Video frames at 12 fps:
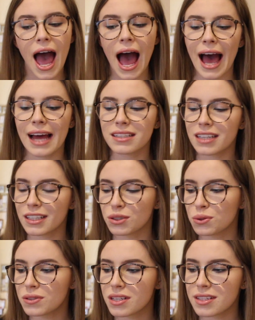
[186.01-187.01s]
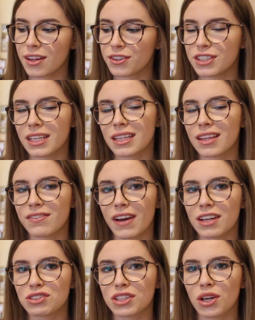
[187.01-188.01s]
And I noticed the other day that they've
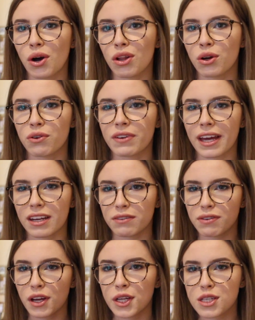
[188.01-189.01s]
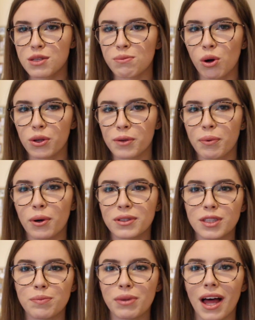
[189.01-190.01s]
actually got a lot of kind of smaller
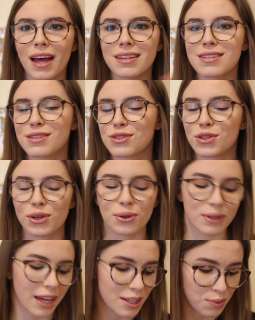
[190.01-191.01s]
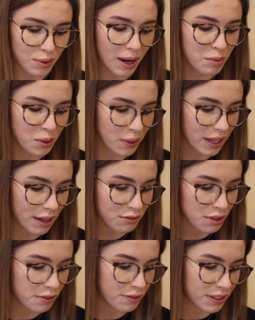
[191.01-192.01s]
potted plants, so guess where I'm going
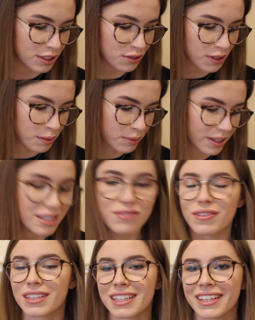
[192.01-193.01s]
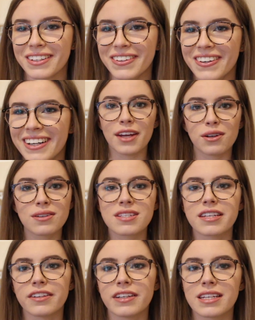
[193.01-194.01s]
after I've finished filming this video. In all
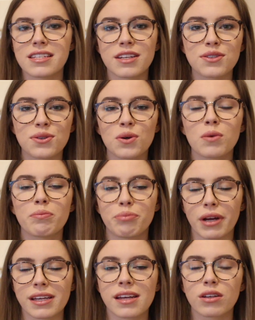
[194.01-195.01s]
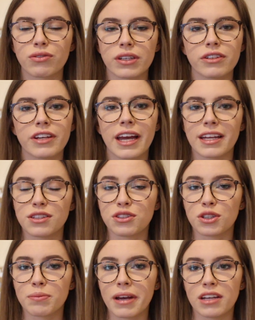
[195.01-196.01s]
seriousness though, bringing greenery
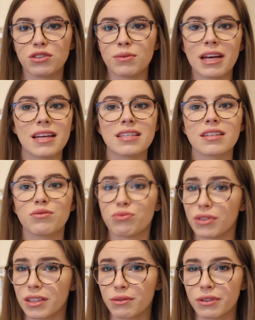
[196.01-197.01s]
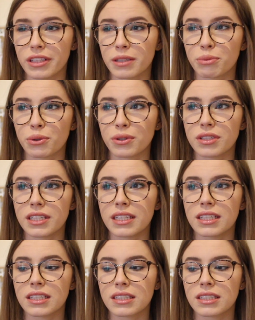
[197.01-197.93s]
into your bedroom is really important.